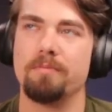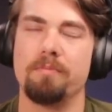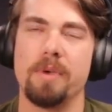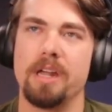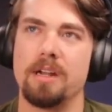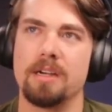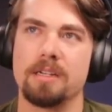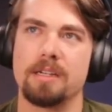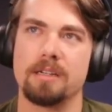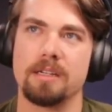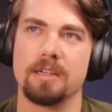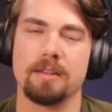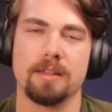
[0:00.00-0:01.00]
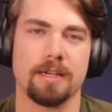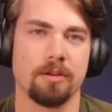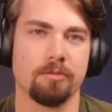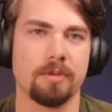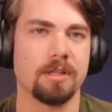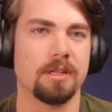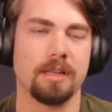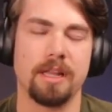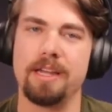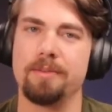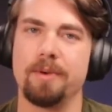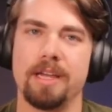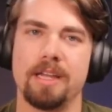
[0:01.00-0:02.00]
Meta can get like a really
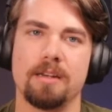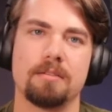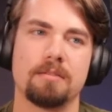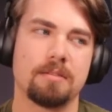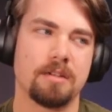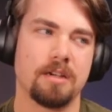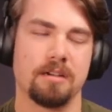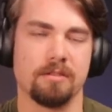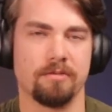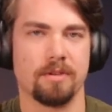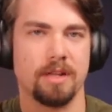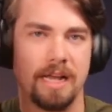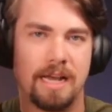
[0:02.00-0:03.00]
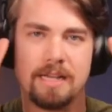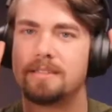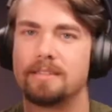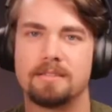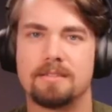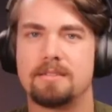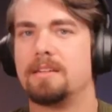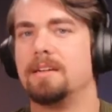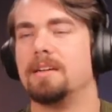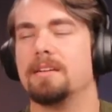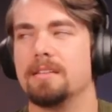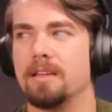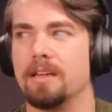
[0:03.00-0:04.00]
lightweight kind of glasses
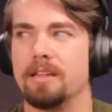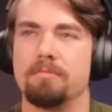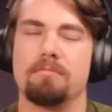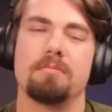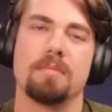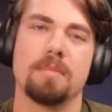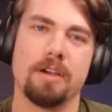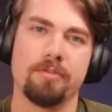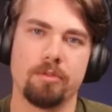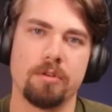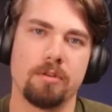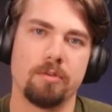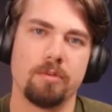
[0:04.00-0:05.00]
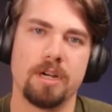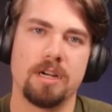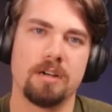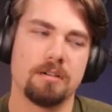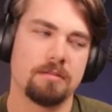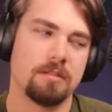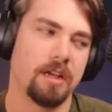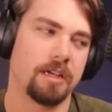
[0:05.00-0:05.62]
that everyone will wear,